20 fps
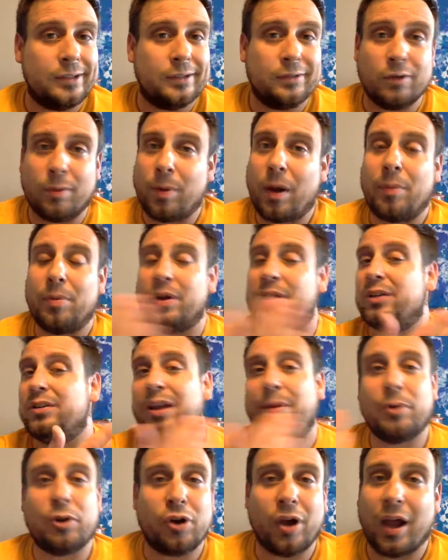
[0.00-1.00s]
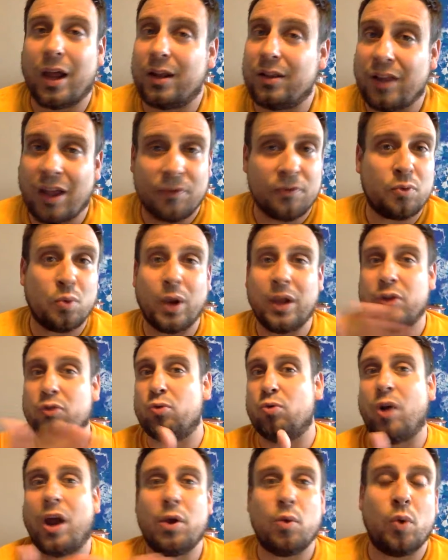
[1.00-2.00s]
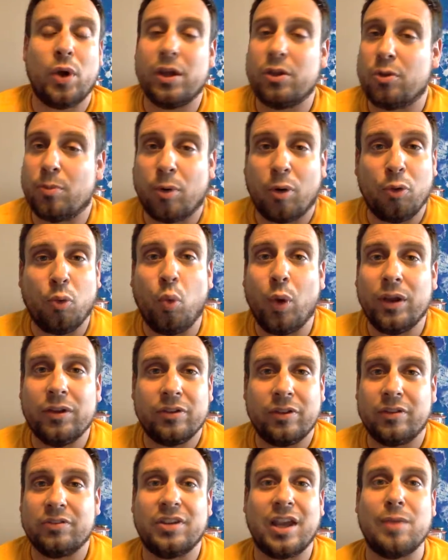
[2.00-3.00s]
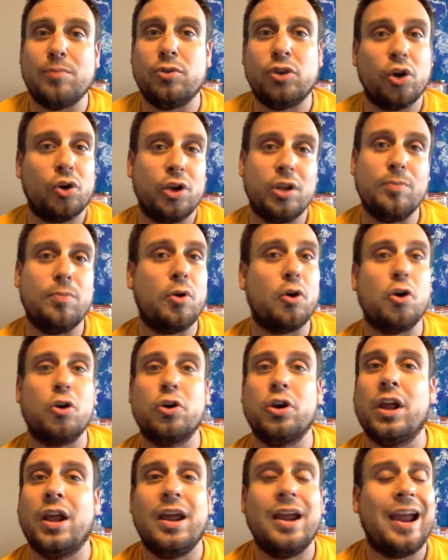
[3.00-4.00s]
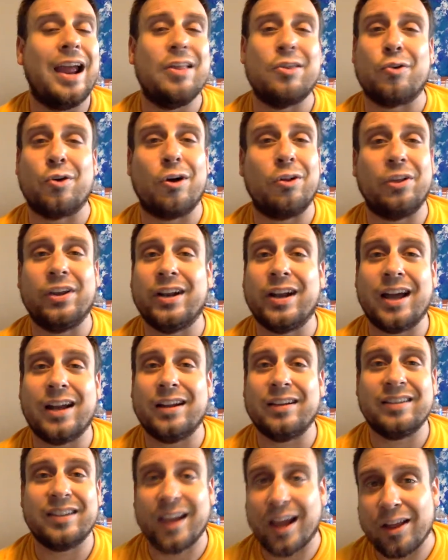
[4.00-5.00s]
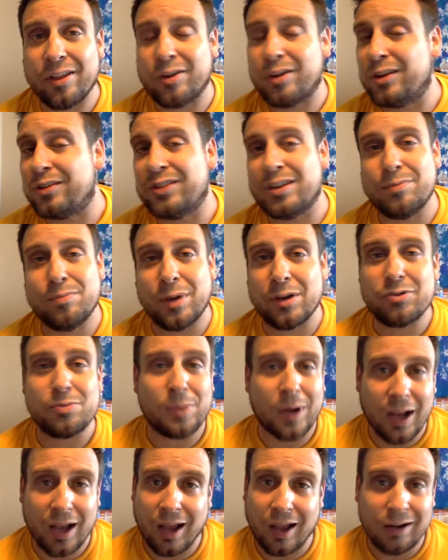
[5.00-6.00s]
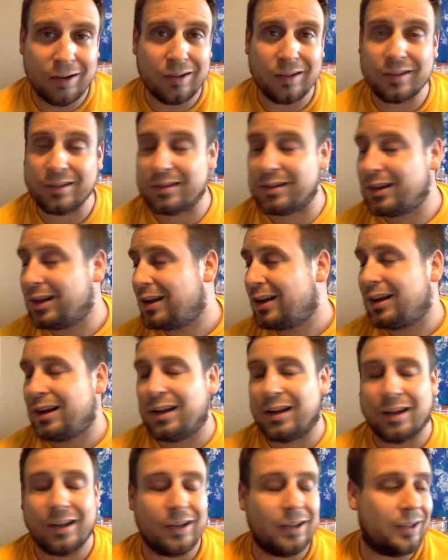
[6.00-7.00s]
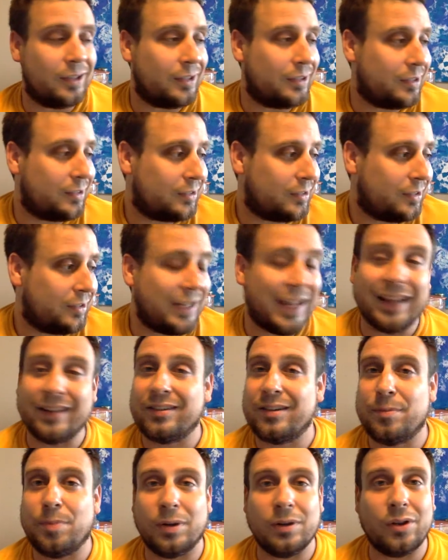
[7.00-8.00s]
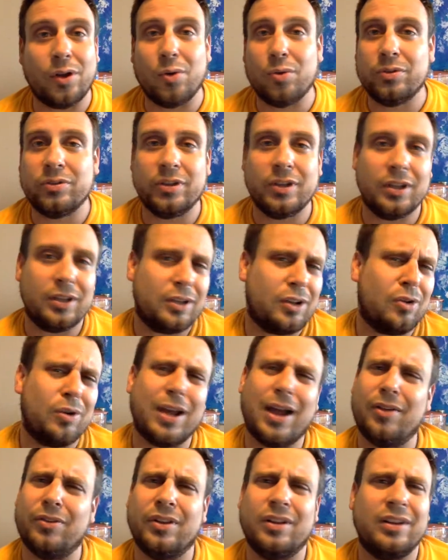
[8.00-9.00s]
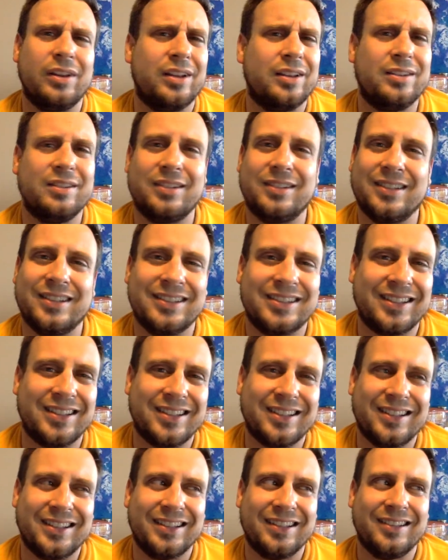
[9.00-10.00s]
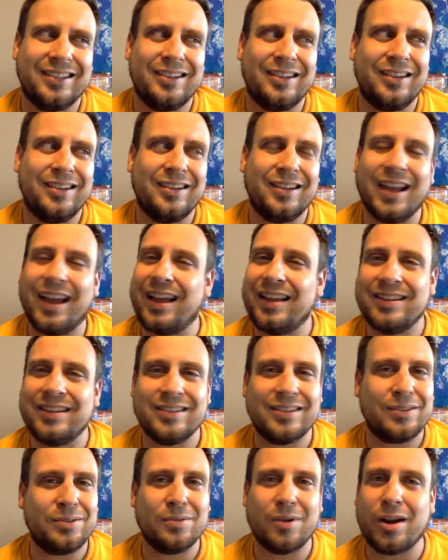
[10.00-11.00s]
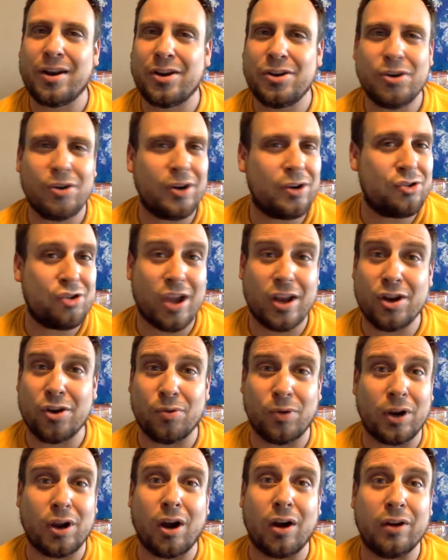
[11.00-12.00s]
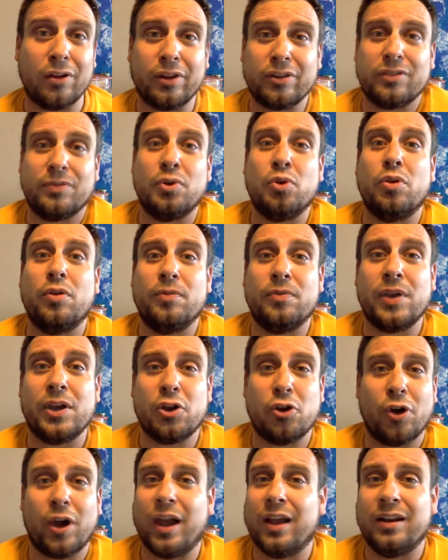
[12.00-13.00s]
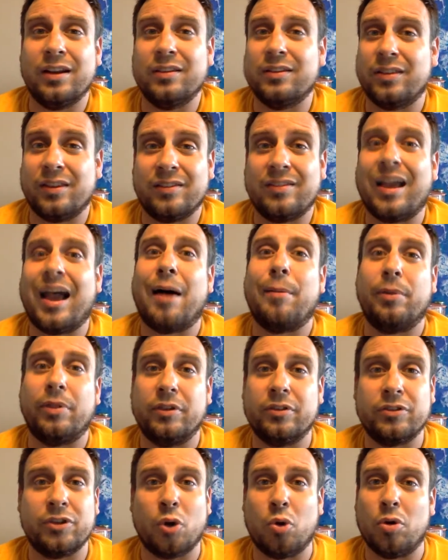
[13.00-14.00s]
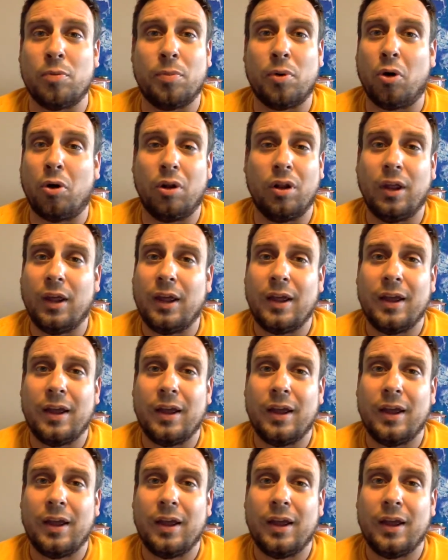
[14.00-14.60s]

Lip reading: Republican, Democrat, left wing, right wing, they're both wings of the same dirty bird, and they're all in on it together. You see Mitch McConnell and Nancy Pelosi, and go down the list. It's like, you guys are running your agenda regardless of who the figurehead is at the top of this totem pole.